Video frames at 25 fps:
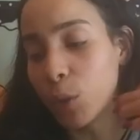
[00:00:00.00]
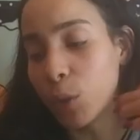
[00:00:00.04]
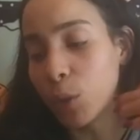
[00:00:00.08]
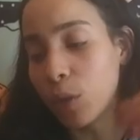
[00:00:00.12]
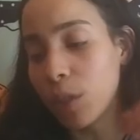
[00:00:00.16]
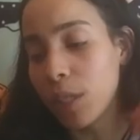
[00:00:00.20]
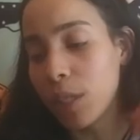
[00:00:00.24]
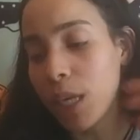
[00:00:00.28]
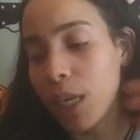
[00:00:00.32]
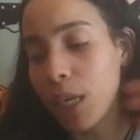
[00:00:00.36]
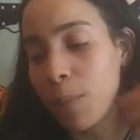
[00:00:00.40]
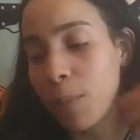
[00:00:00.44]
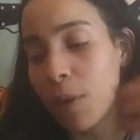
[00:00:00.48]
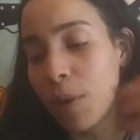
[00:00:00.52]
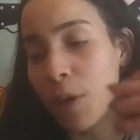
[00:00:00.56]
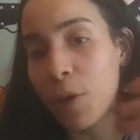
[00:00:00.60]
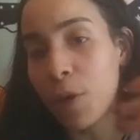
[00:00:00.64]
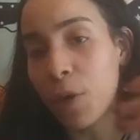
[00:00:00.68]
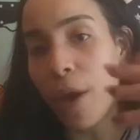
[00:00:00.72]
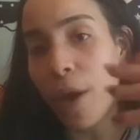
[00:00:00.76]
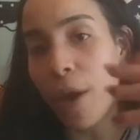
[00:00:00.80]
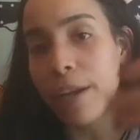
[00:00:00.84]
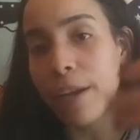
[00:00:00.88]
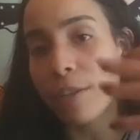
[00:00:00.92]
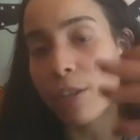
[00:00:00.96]
to keeping
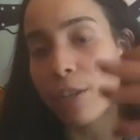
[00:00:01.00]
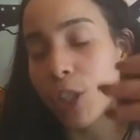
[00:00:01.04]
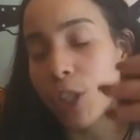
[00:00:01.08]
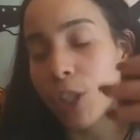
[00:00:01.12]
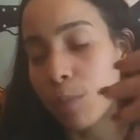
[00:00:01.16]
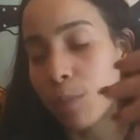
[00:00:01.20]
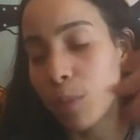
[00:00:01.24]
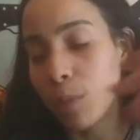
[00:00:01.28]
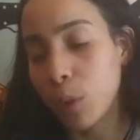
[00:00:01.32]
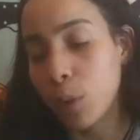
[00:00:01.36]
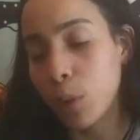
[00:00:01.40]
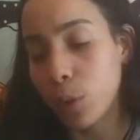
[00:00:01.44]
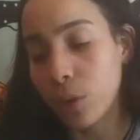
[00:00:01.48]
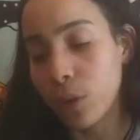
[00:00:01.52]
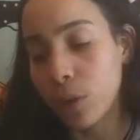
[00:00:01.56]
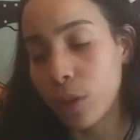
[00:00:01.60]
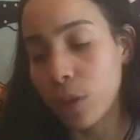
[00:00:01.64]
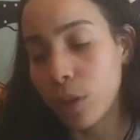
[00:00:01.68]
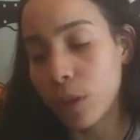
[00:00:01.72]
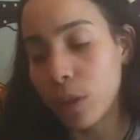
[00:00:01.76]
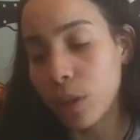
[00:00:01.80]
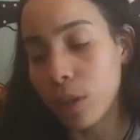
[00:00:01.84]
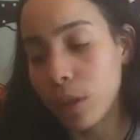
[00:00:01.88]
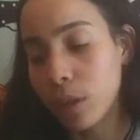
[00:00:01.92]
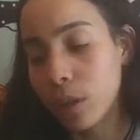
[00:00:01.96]
your energy mood.
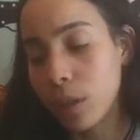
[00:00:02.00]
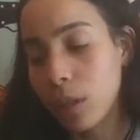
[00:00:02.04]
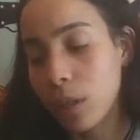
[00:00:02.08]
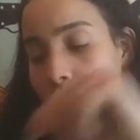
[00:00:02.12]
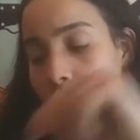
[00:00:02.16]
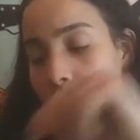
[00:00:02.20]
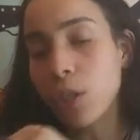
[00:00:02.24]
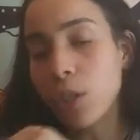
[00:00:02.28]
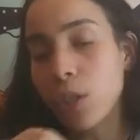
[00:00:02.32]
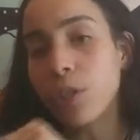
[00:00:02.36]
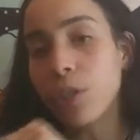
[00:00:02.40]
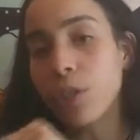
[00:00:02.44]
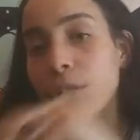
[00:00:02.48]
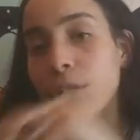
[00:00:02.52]
So there's